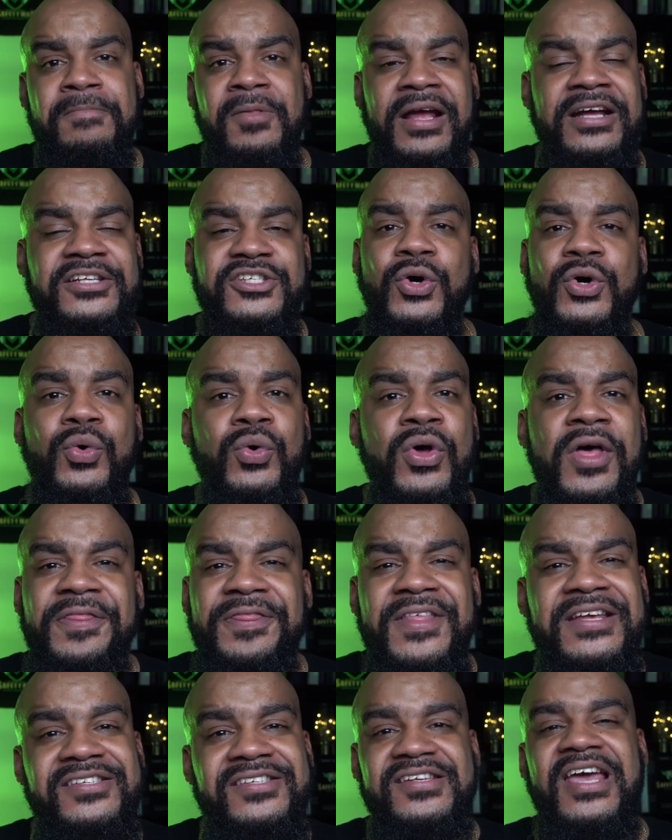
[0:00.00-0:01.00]
And so
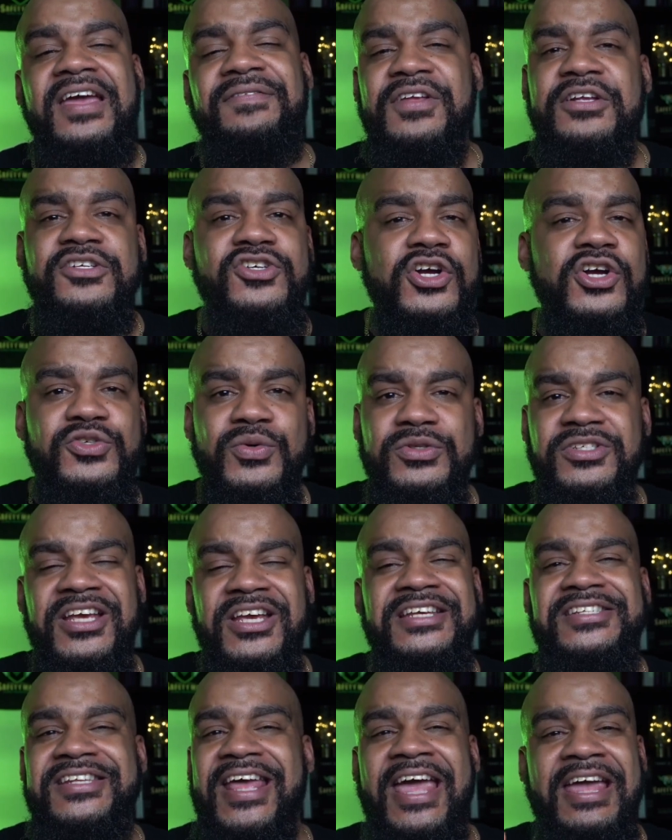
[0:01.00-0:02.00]
this Safety Church was
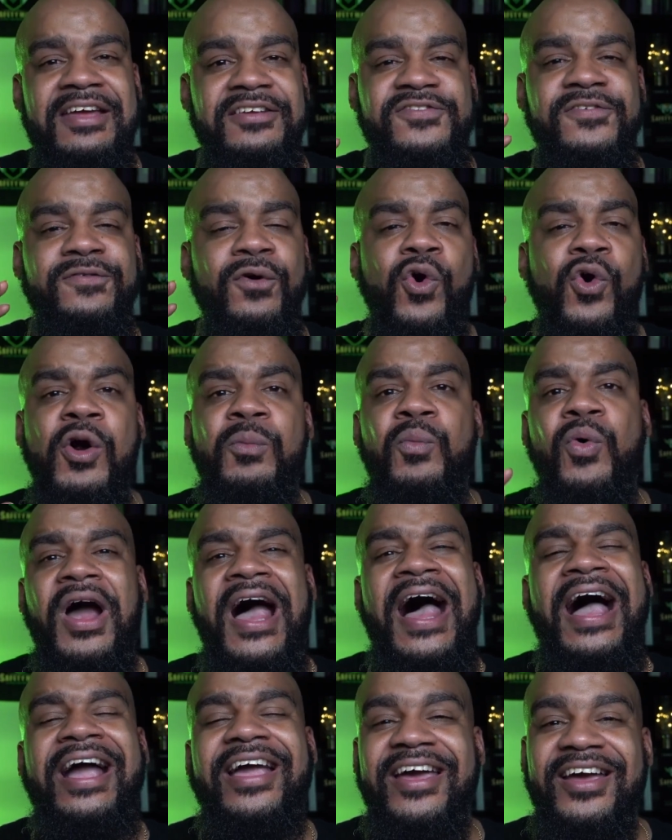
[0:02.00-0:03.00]
just a forum where
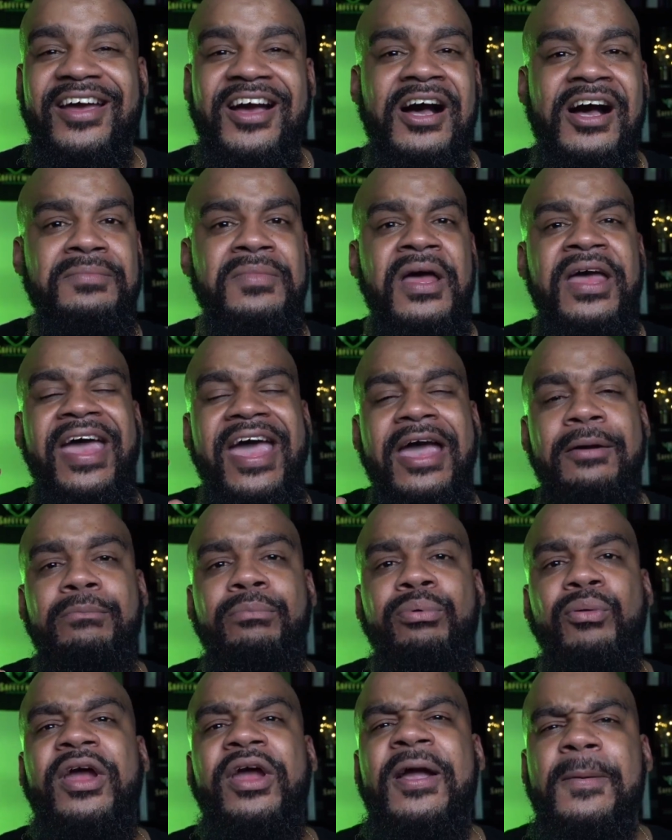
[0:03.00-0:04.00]
I could come and
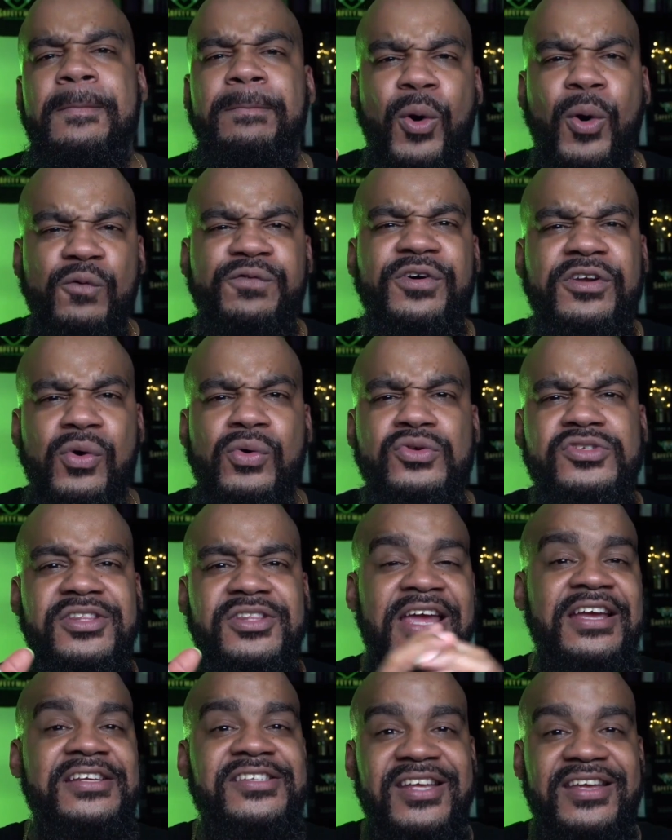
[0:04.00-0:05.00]
bring both of those
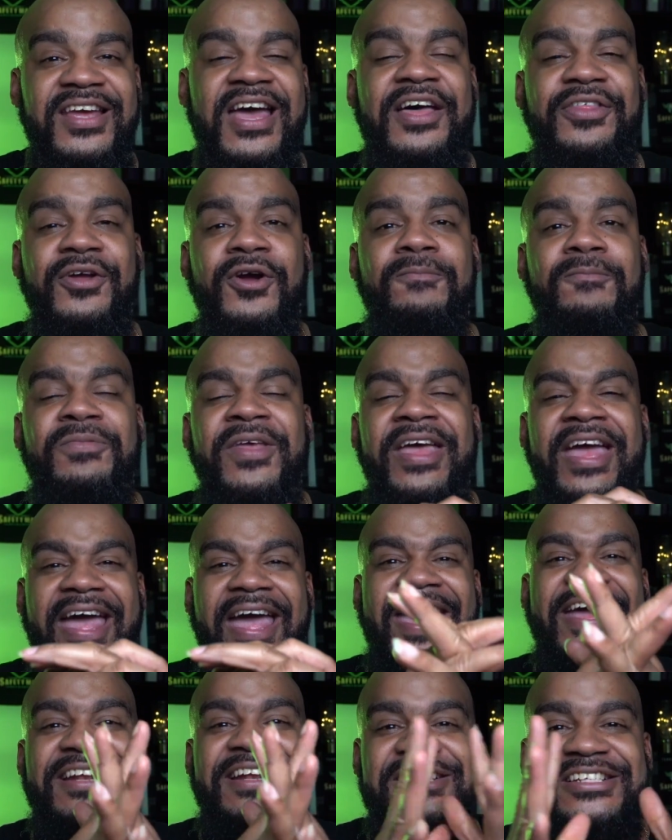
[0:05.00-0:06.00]
things together
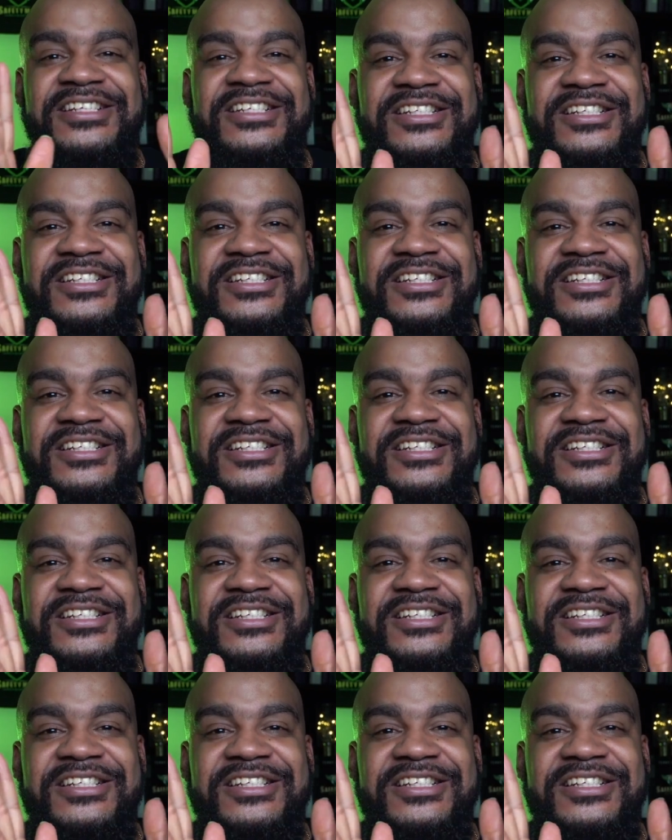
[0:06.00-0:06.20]
and